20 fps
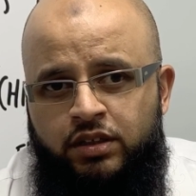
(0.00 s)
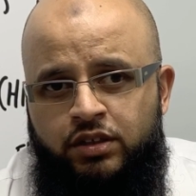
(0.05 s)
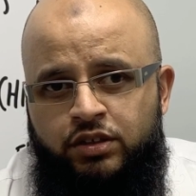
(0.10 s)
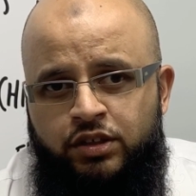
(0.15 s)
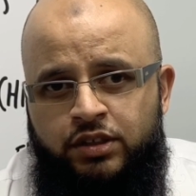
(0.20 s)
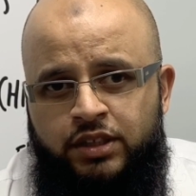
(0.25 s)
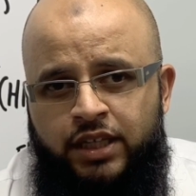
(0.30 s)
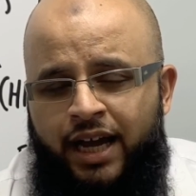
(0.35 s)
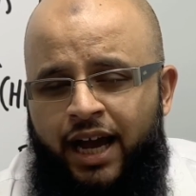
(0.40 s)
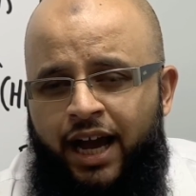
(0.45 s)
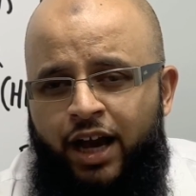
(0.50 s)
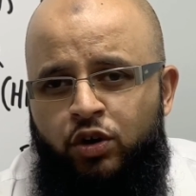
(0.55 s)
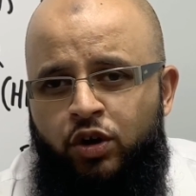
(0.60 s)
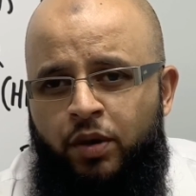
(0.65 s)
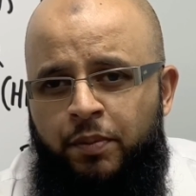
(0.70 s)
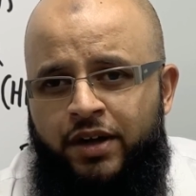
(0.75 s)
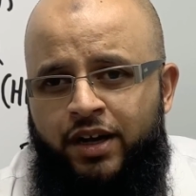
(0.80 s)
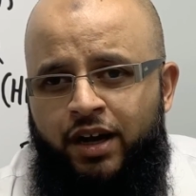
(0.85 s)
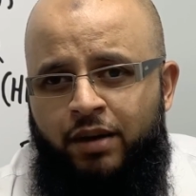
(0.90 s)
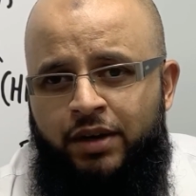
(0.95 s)
She's like, how do
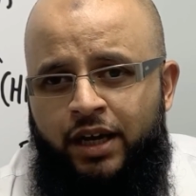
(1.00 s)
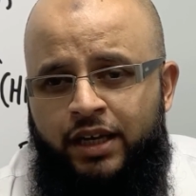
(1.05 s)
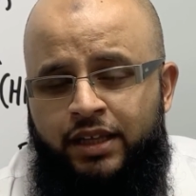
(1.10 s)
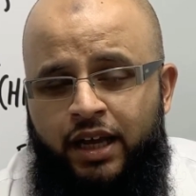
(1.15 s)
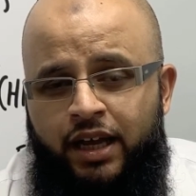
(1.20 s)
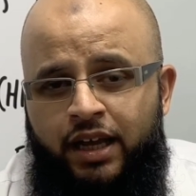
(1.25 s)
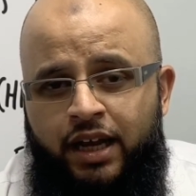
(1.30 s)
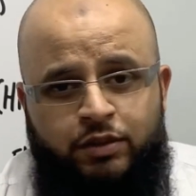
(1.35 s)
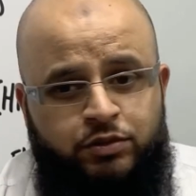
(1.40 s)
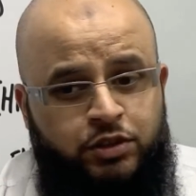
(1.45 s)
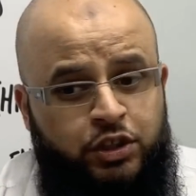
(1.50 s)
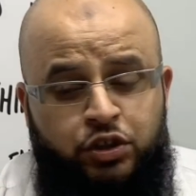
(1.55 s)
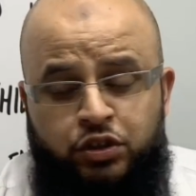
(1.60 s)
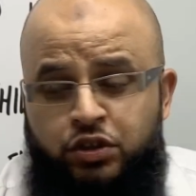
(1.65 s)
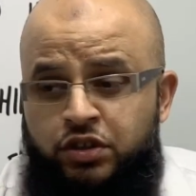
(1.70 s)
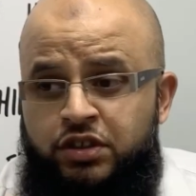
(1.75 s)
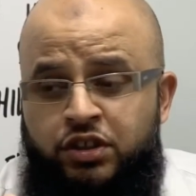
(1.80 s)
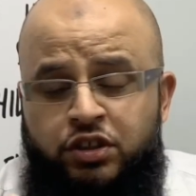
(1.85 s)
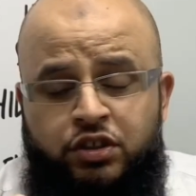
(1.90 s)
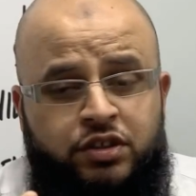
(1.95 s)
I become like that? I was like, you
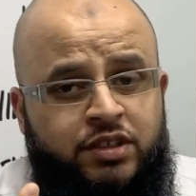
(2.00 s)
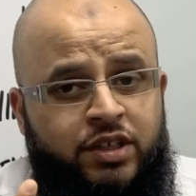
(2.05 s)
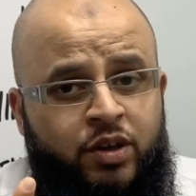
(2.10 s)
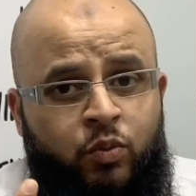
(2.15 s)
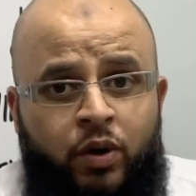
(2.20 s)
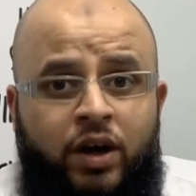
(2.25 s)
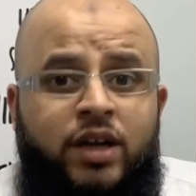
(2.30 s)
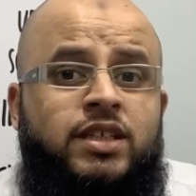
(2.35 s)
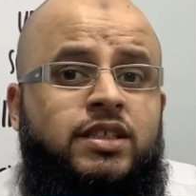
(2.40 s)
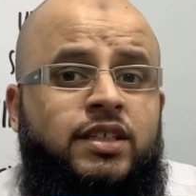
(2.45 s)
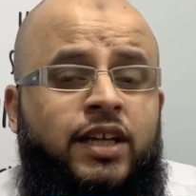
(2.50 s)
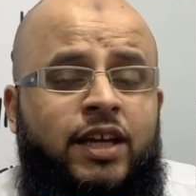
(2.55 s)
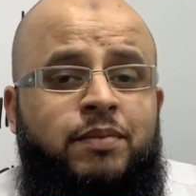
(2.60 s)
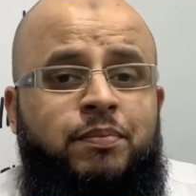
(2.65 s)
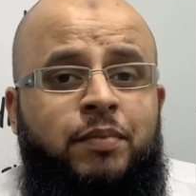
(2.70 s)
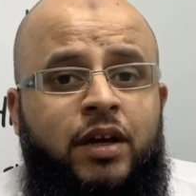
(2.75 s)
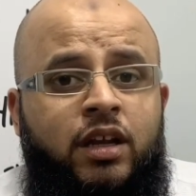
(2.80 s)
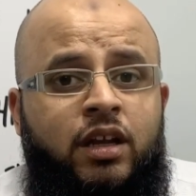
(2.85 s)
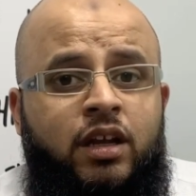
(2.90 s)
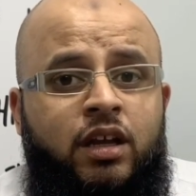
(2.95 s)
just need to say one
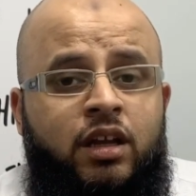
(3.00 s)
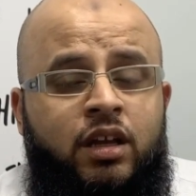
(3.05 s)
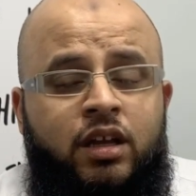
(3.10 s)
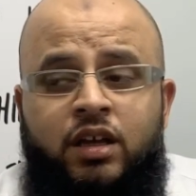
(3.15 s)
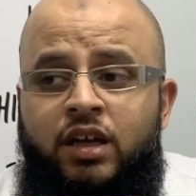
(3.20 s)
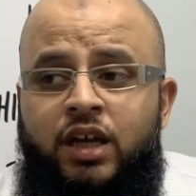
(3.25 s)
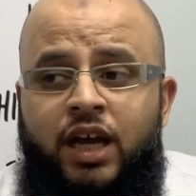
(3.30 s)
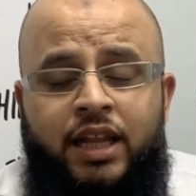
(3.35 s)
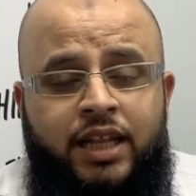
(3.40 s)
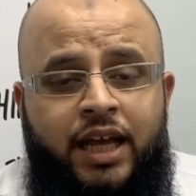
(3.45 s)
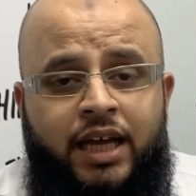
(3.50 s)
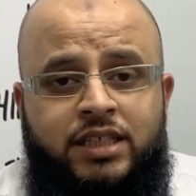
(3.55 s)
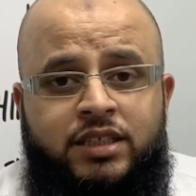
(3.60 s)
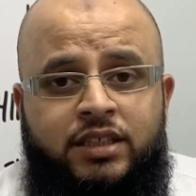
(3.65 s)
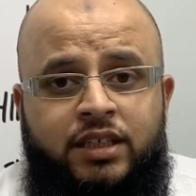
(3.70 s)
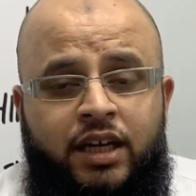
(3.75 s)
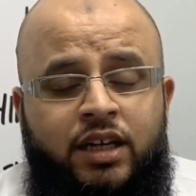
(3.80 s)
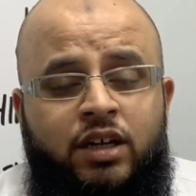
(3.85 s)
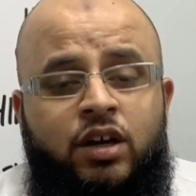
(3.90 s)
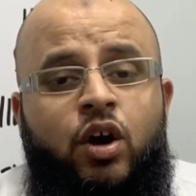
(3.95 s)
statement and
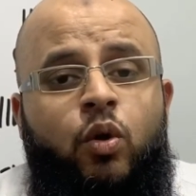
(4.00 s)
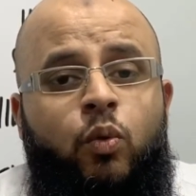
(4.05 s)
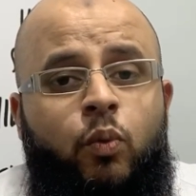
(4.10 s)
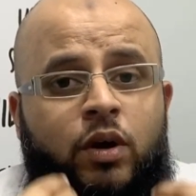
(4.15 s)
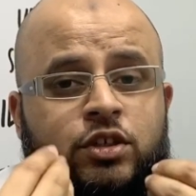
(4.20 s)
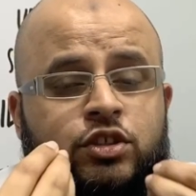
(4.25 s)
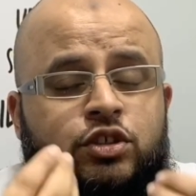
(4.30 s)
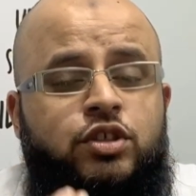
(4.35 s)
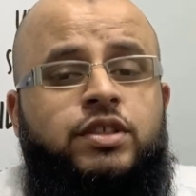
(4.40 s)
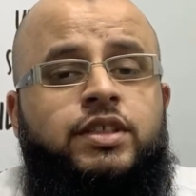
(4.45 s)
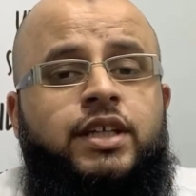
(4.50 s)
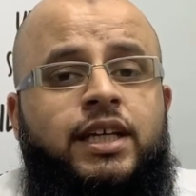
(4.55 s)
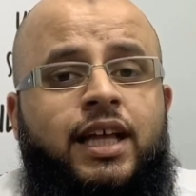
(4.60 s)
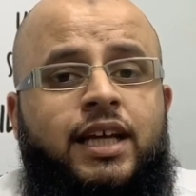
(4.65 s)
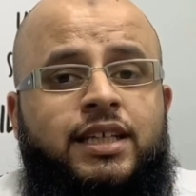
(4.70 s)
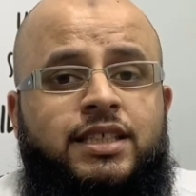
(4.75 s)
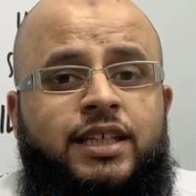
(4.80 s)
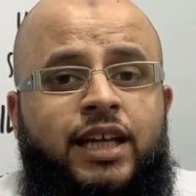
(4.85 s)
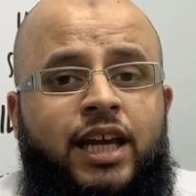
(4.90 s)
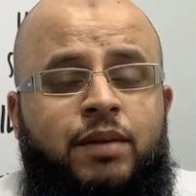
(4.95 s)
that's it. Once you say
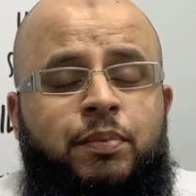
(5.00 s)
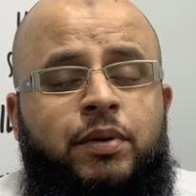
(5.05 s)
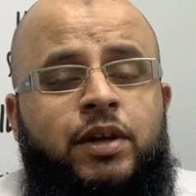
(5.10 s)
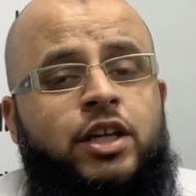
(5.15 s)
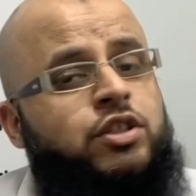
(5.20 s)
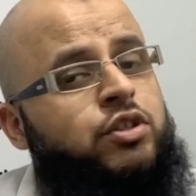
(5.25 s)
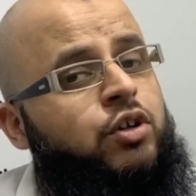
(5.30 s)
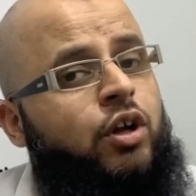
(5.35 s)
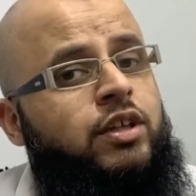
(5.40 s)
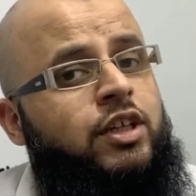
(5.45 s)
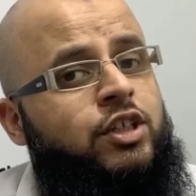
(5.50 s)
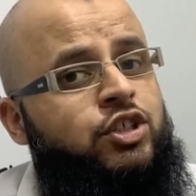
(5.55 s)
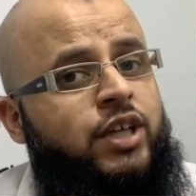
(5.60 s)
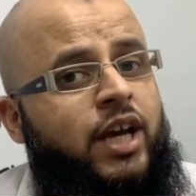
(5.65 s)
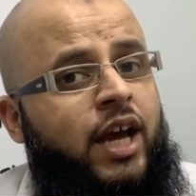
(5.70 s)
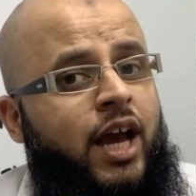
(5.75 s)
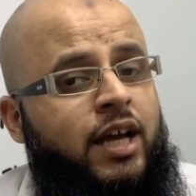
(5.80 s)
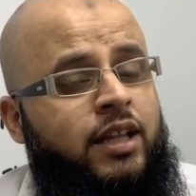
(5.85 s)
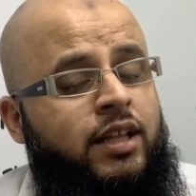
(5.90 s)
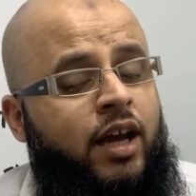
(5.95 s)
that statement, it's called a
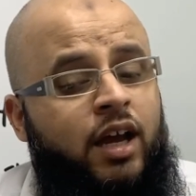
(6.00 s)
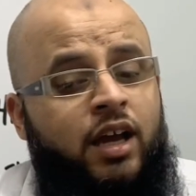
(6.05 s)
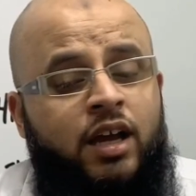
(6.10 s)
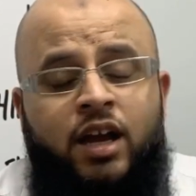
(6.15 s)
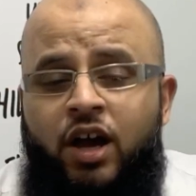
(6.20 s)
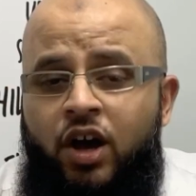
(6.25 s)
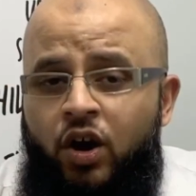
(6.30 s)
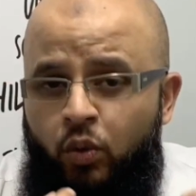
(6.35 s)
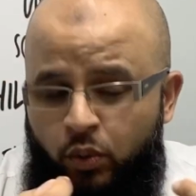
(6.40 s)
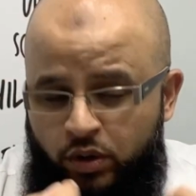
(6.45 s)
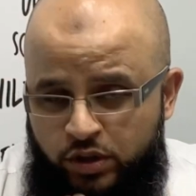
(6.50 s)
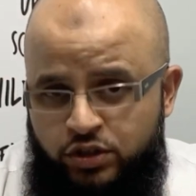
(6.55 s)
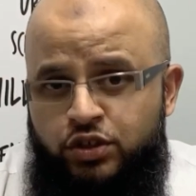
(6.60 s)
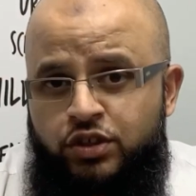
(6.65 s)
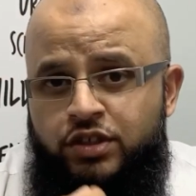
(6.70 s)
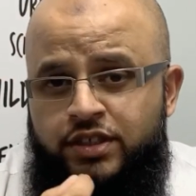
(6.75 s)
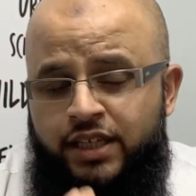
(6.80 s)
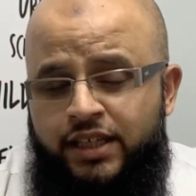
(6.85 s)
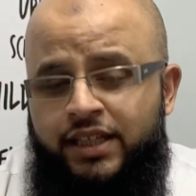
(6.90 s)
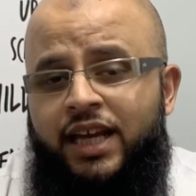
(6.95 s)
Shahada. Once
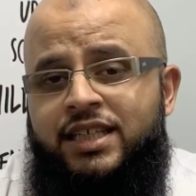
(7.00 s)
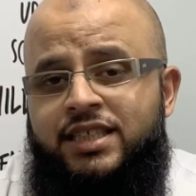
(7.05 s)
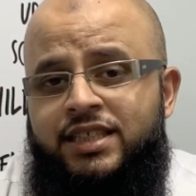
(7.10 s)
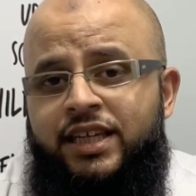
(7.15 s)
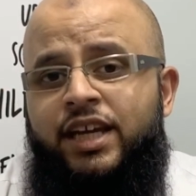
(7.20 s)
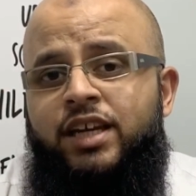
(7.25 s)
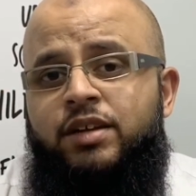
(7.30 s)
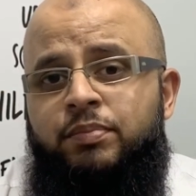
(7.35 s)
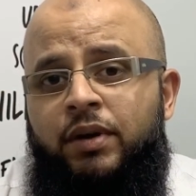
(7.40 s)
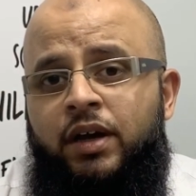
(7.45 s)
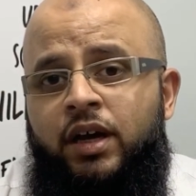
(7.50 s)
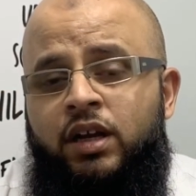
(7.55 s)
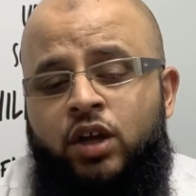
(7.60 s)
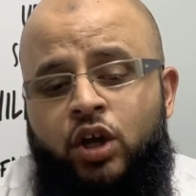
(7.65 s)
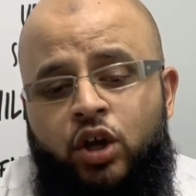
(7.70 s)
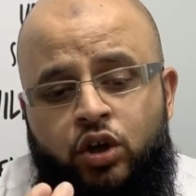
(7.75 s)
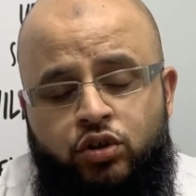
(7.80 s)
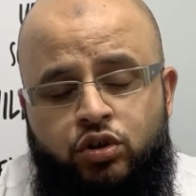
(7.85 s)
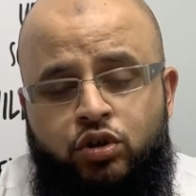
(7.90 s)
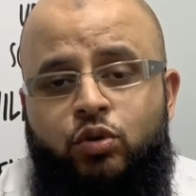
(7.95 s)
you say that statement,
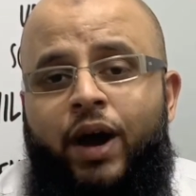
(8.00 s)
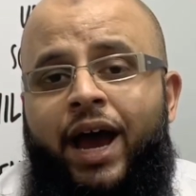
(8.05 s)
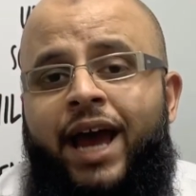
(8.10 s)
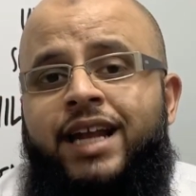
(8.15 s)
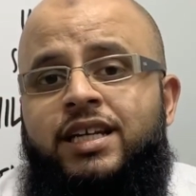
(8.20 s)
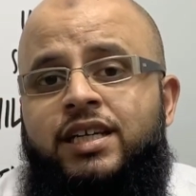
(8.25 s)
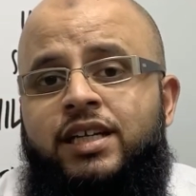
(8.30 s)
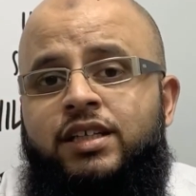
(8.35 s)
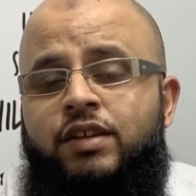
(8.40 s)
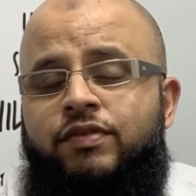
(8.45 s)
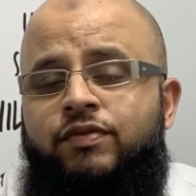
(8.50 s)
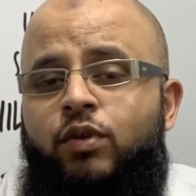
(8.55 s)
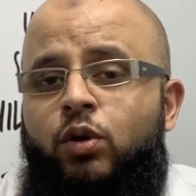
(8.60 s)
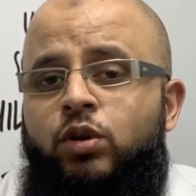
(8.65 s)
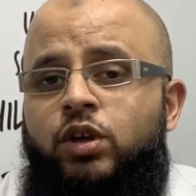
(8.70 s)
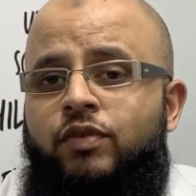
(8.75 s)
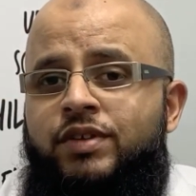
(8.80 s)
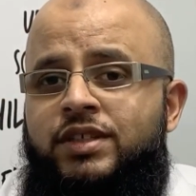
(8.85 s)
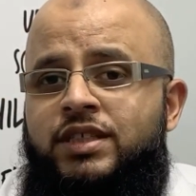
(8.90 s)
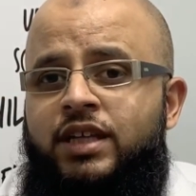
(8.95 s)
you enter the
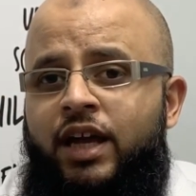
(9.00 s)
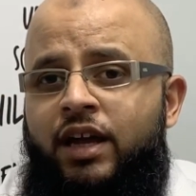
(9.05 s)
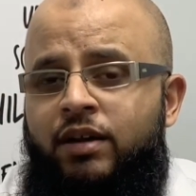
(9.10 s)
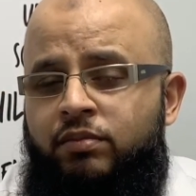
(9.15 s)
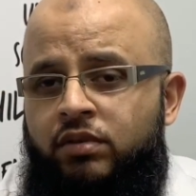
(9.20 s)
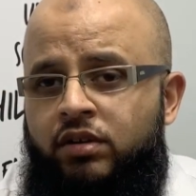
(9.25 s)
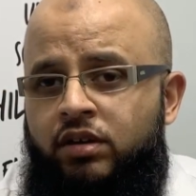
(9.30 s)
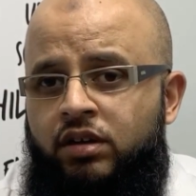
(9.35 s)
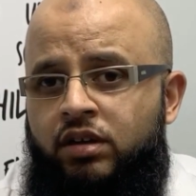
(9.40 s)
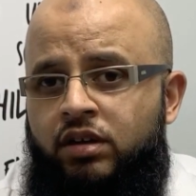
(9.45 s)
fold of Islam,